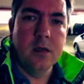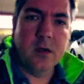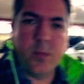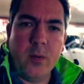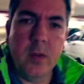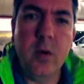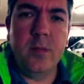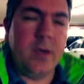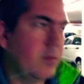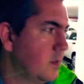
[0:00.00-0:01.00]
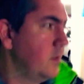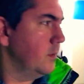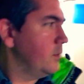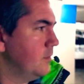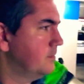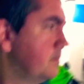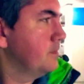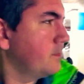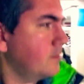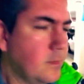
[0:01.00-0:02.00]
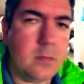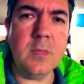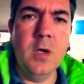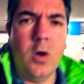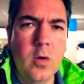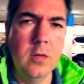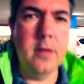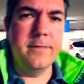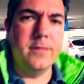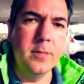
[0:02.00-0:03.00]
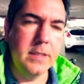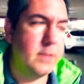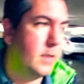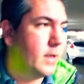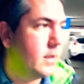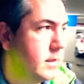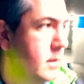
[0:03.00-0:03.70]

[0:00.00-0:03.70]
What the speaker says: So I probably won't be able to do a whole lot of filming today,